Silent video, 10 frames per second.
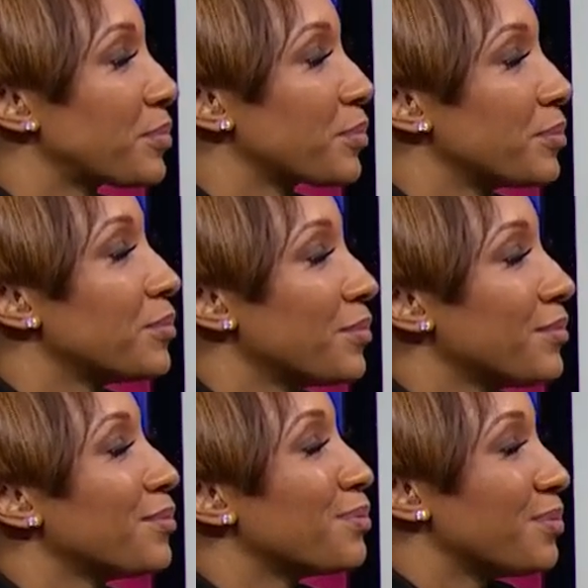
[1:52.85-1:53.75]

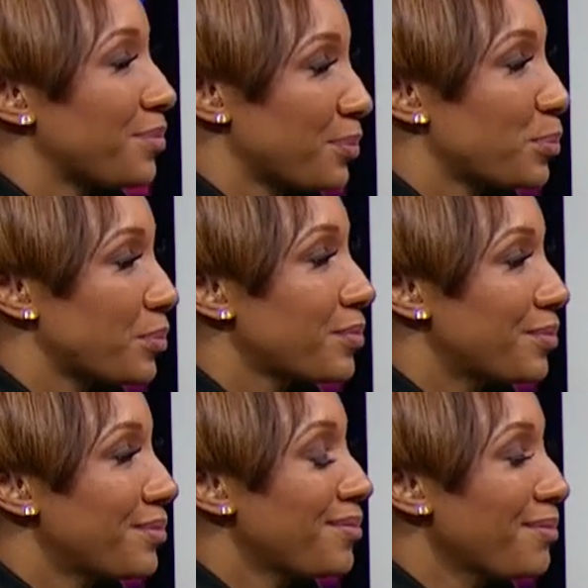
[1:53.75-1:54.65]

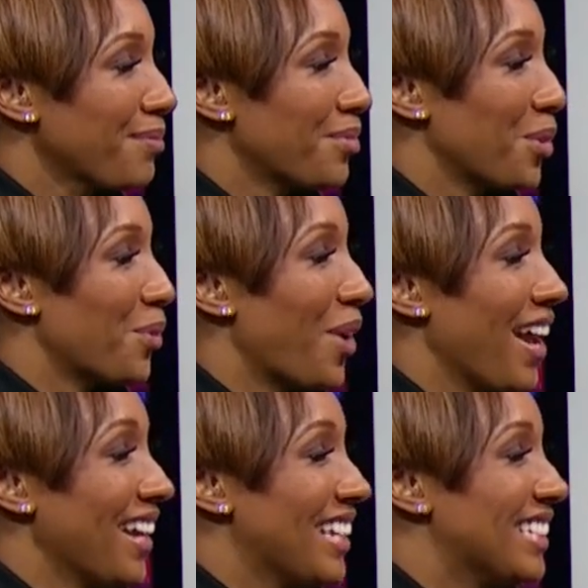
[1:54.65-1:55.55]

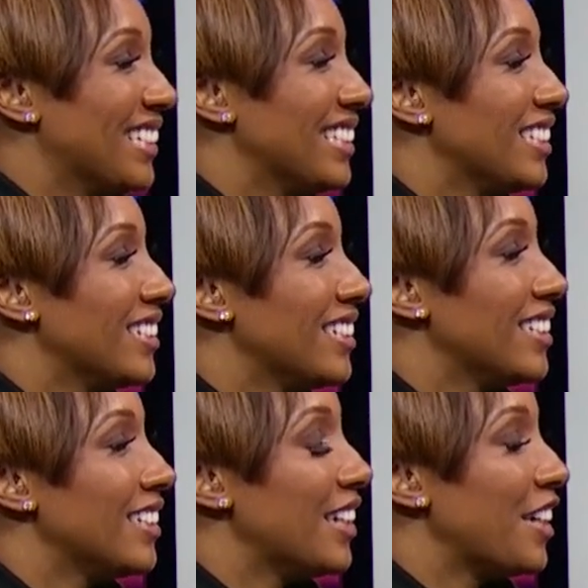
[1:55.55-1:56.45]

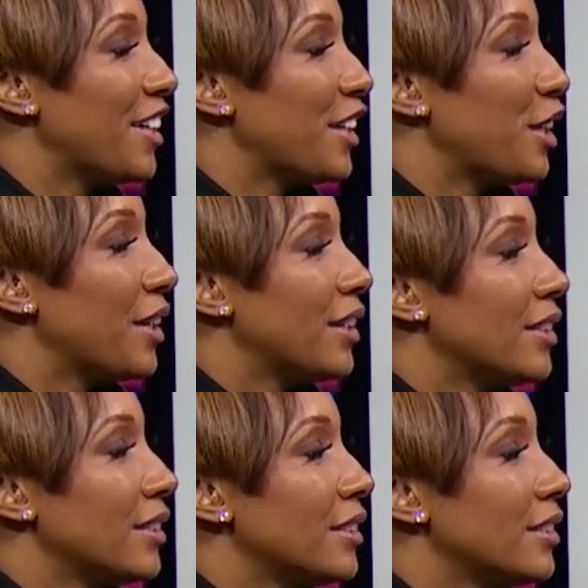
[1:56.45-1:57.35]

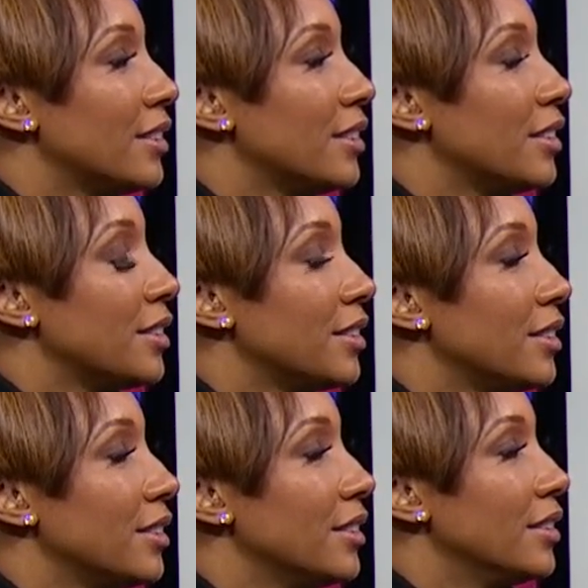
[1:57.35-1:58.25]

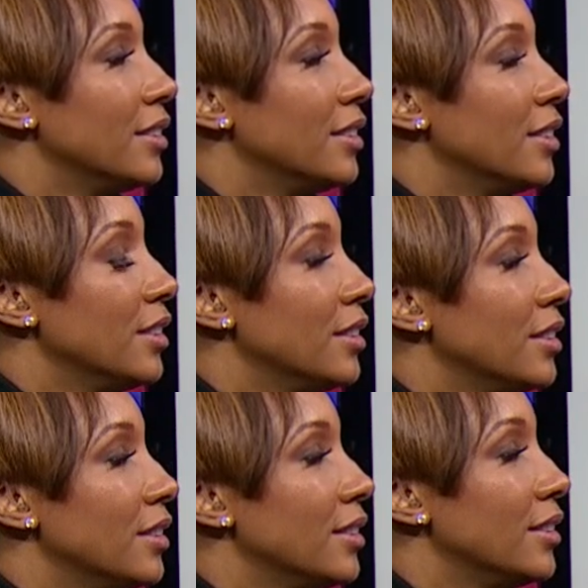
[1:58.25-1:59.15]

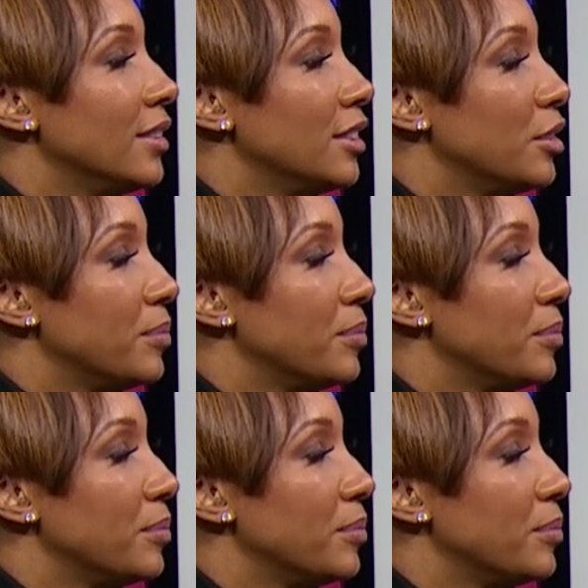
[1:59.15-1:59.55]
This person isn't speaking.